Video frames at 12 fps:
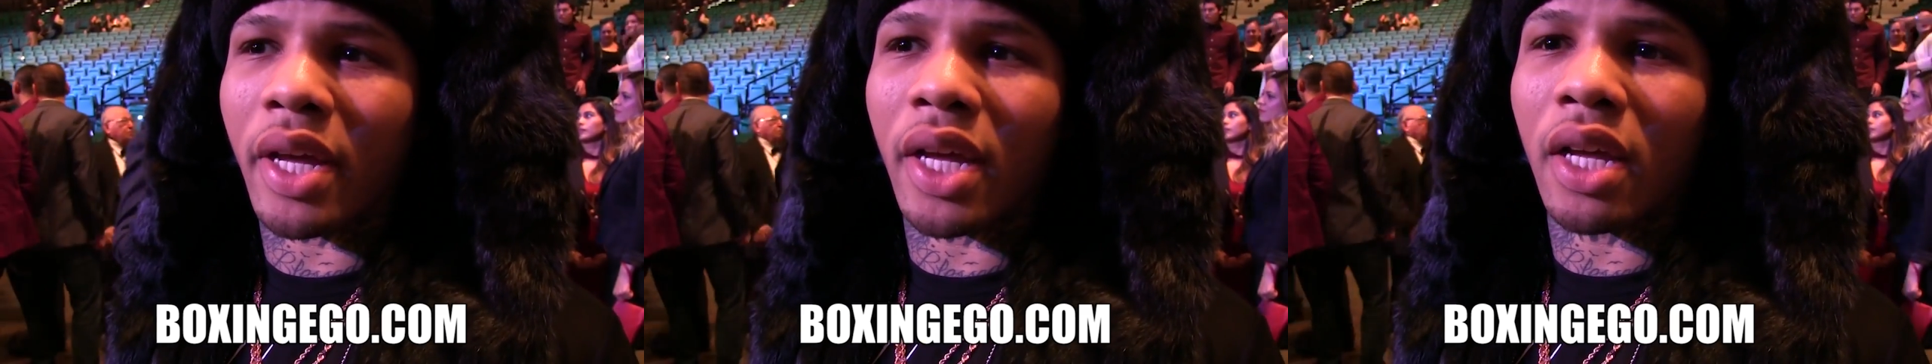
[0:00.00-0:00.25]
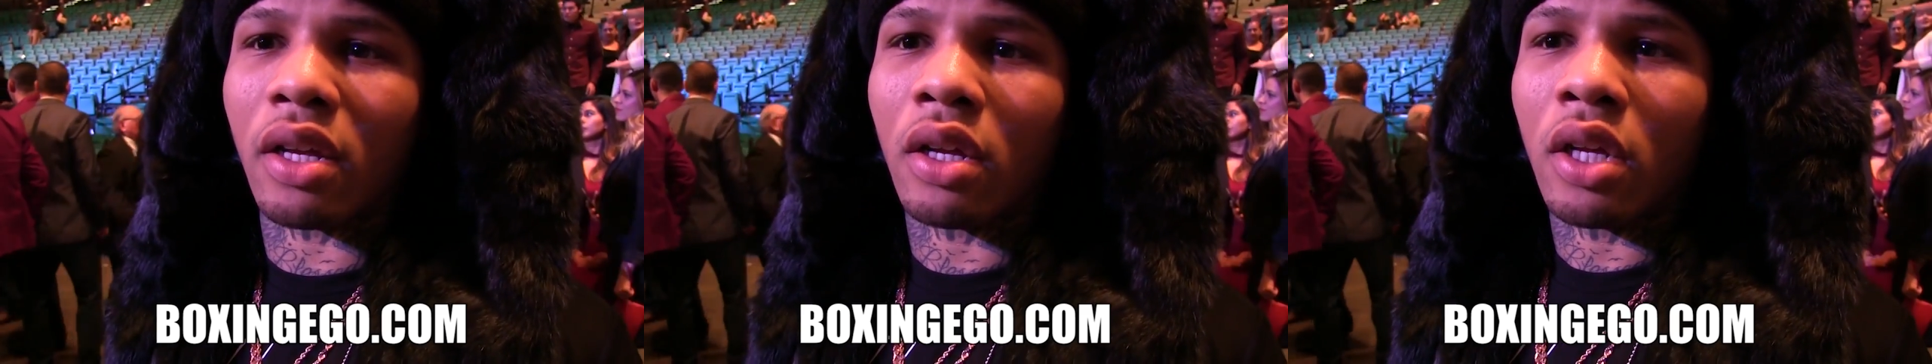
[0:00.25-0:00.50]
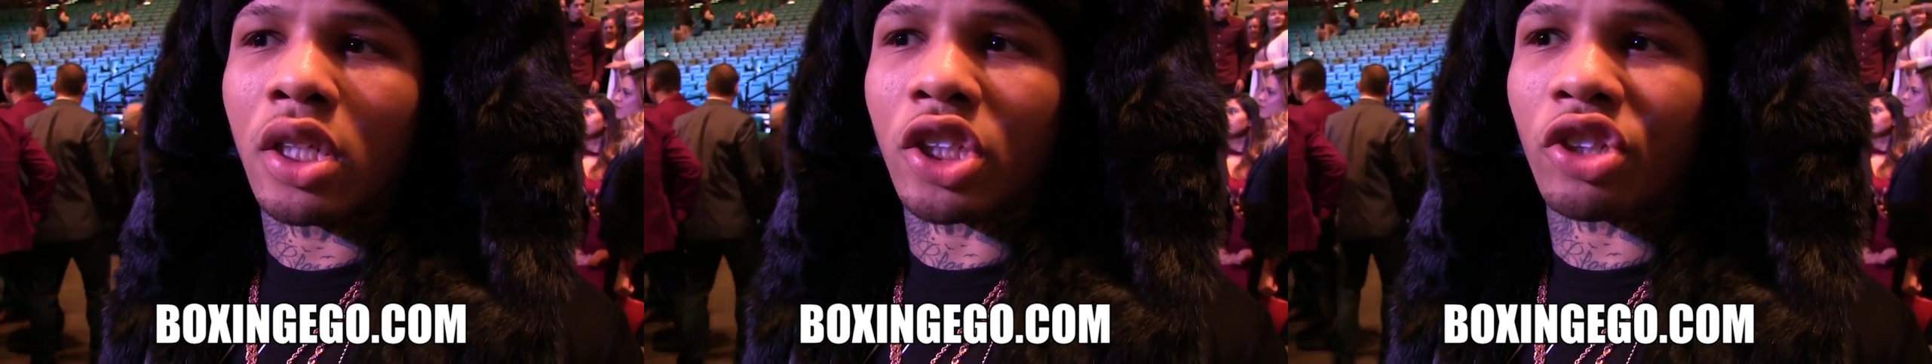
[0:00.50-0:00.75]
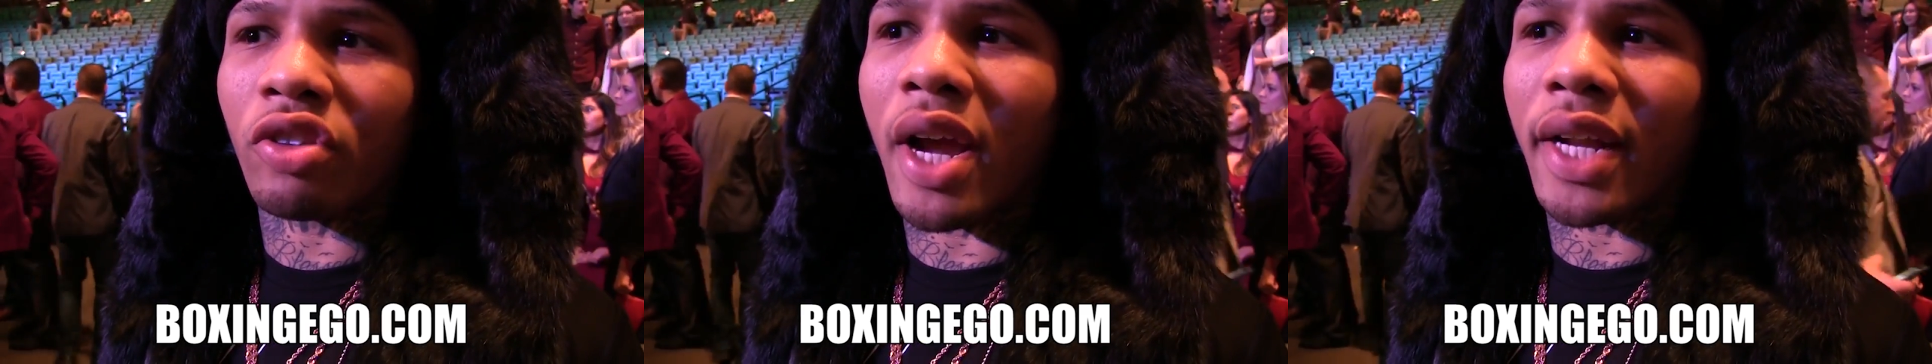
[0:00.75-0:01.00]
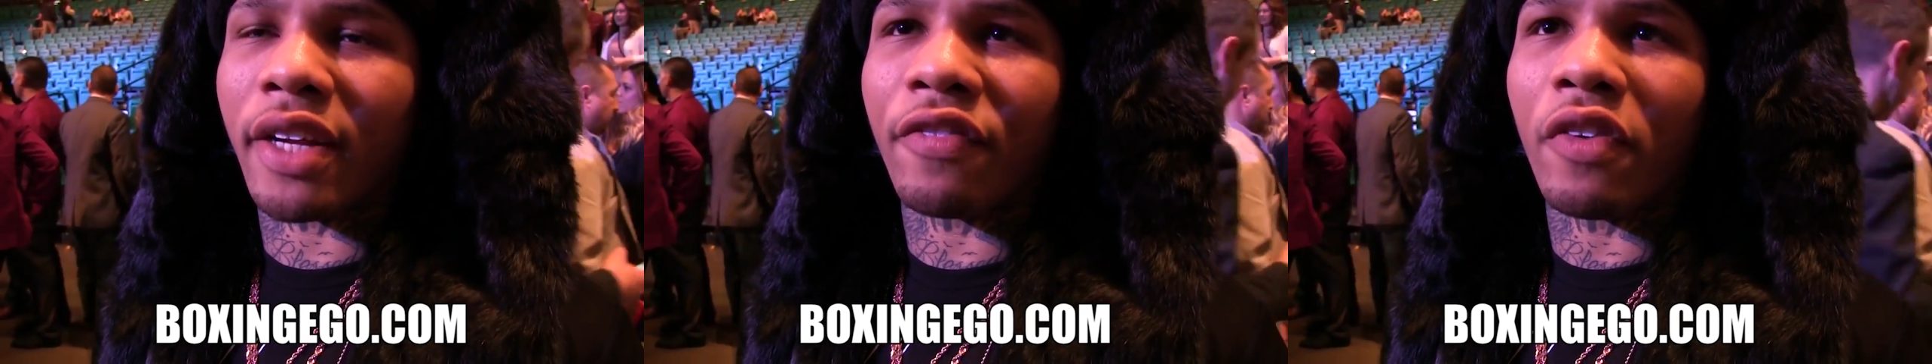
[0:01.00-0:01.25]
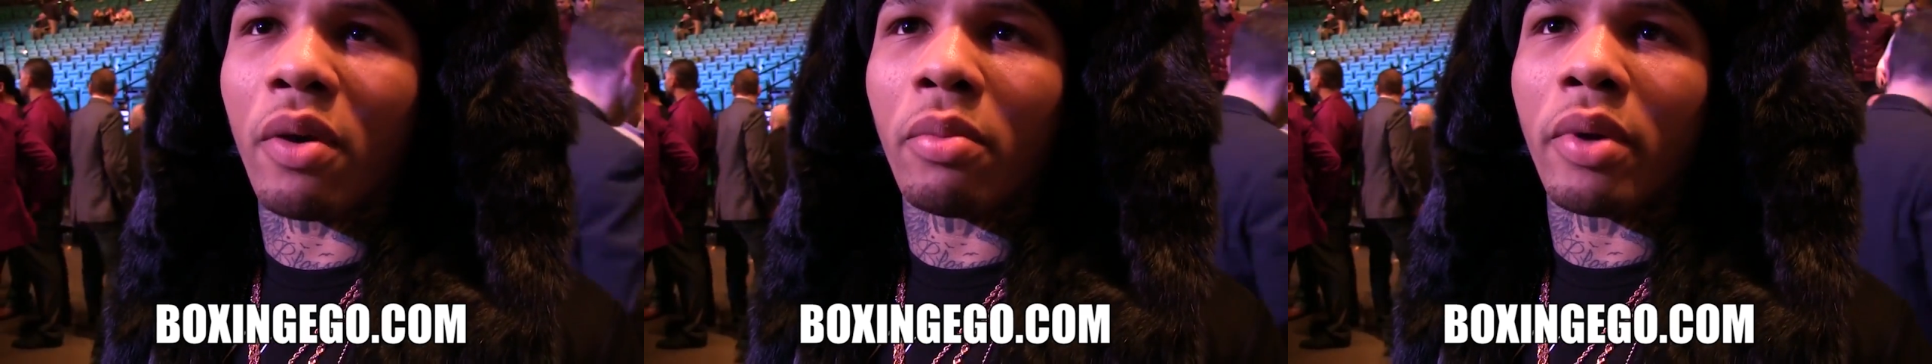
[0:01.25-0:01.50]
I don't understand what's up with
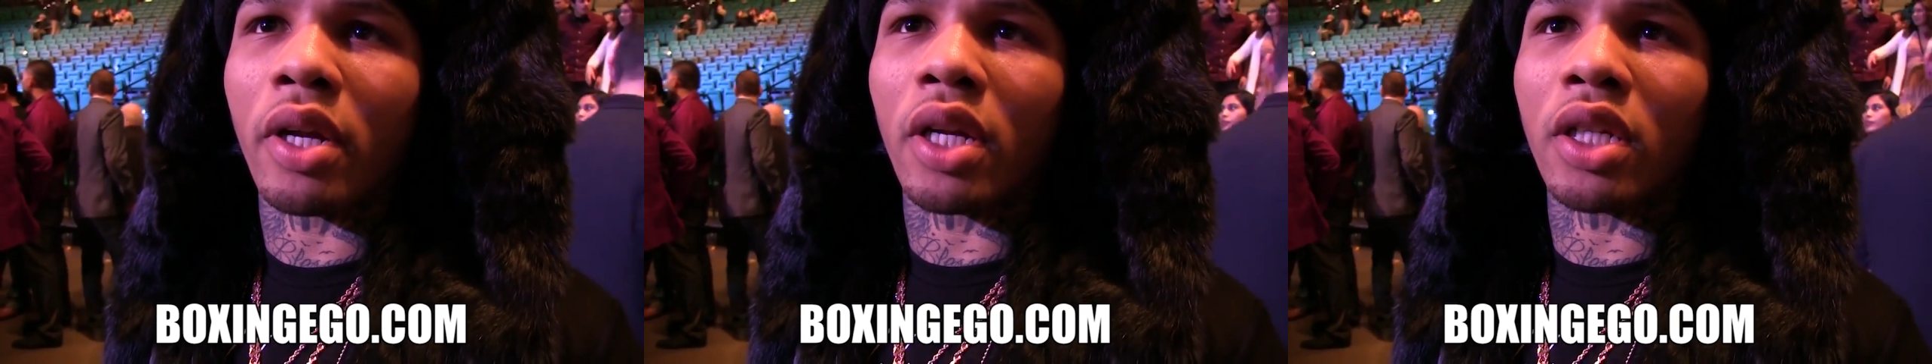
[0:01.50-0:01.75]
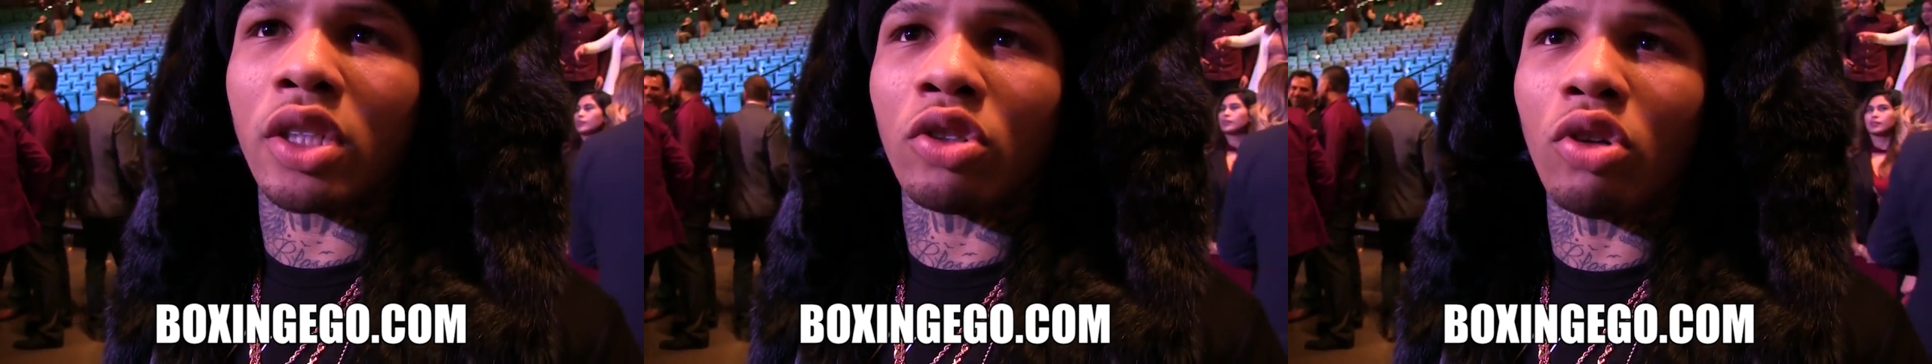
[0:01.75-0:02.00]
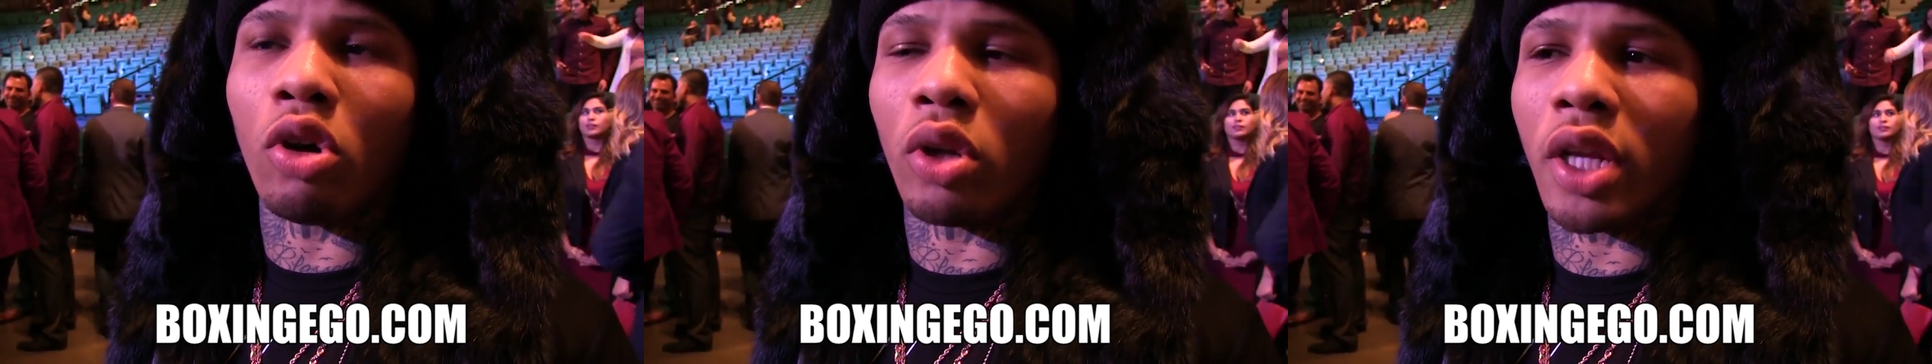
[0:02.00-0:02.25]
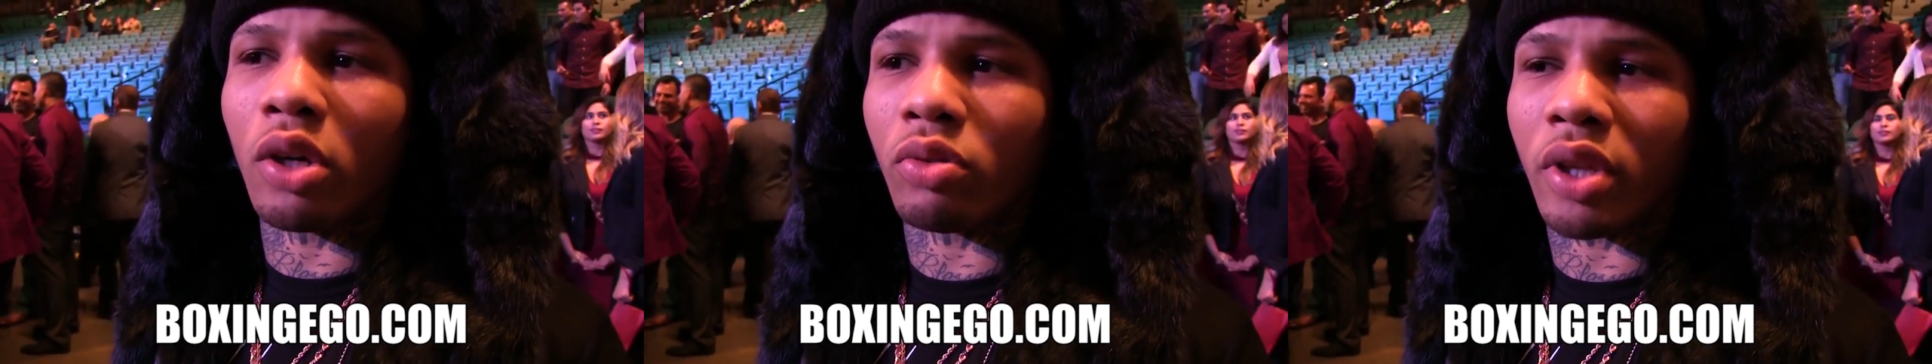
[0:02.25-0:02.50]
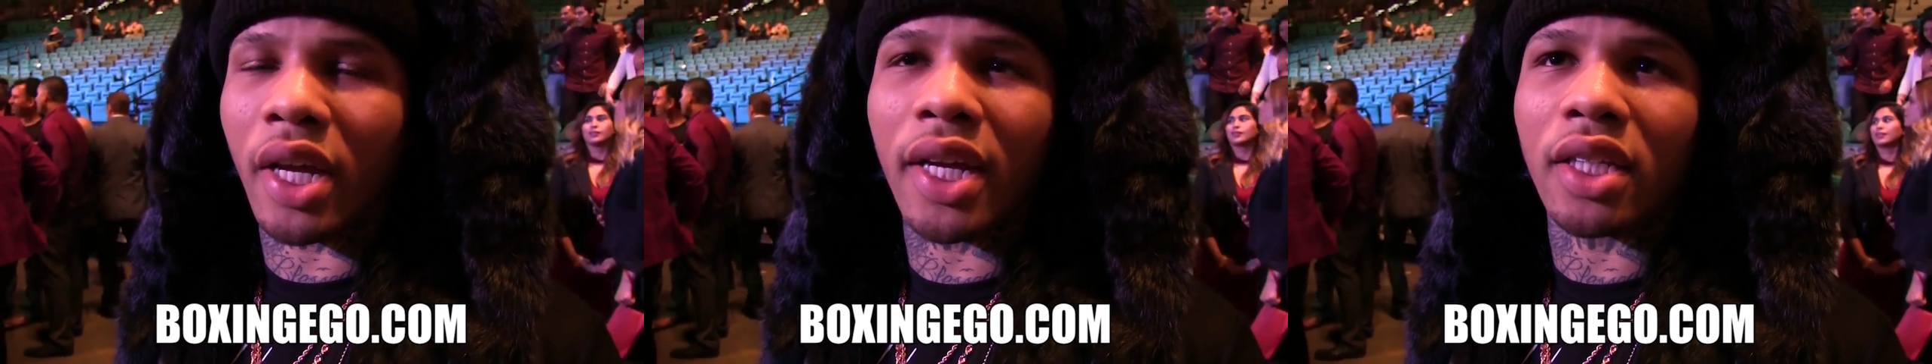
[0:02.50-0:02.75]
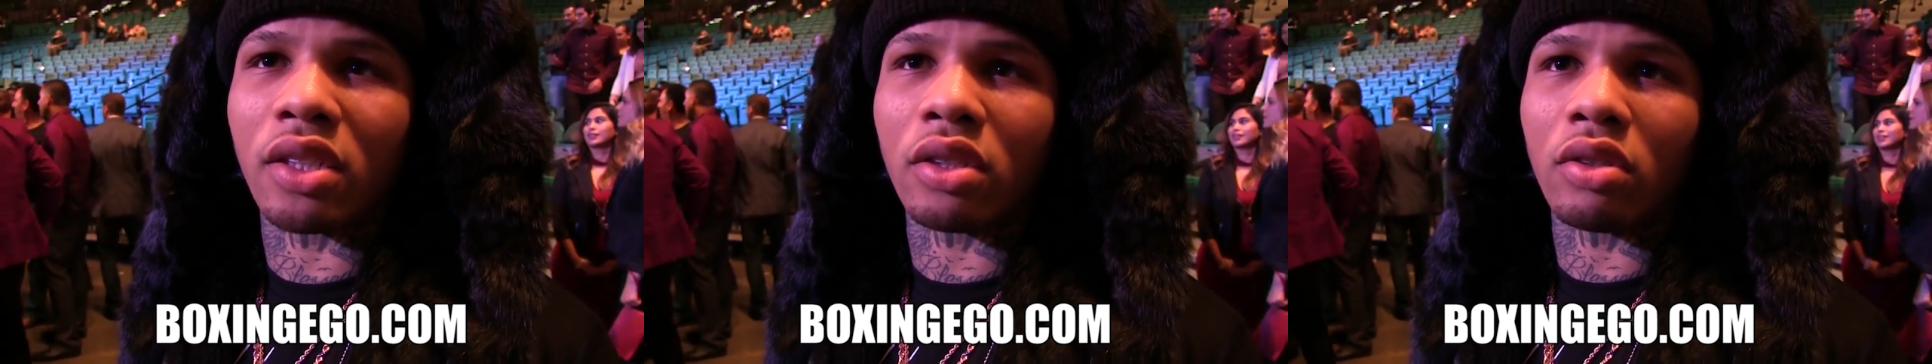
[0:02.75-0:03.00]
all the regular and
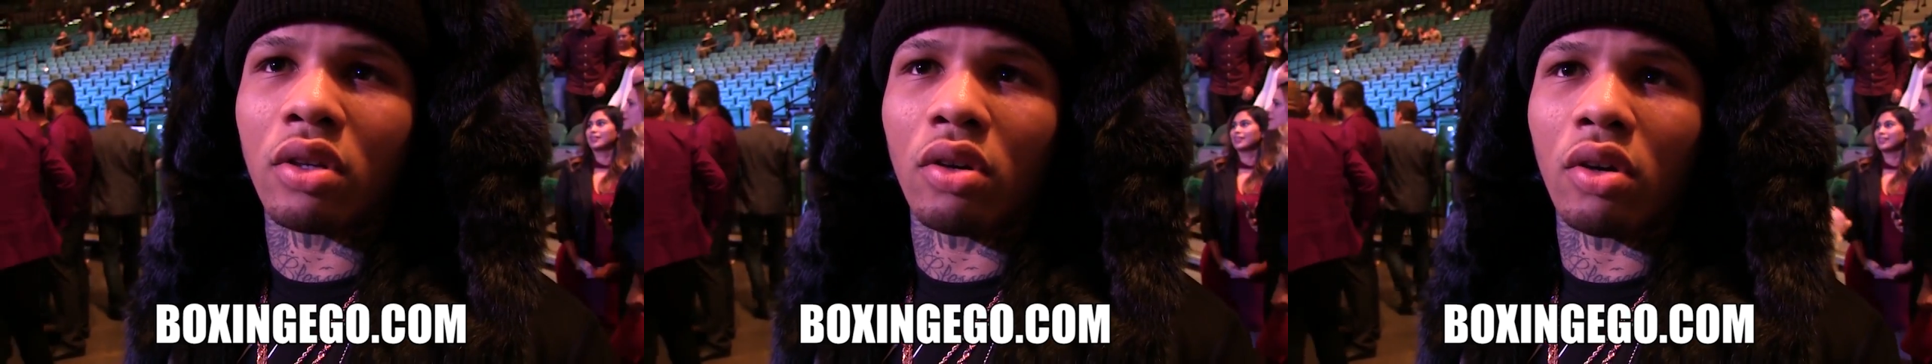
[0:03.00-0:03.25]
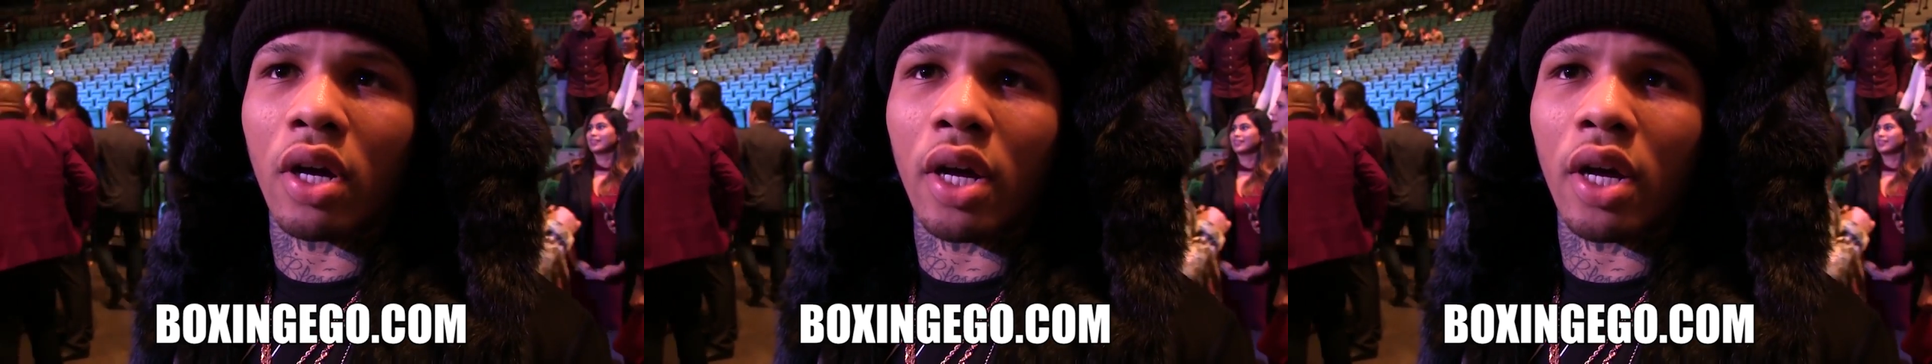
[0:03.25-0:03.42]
super belts.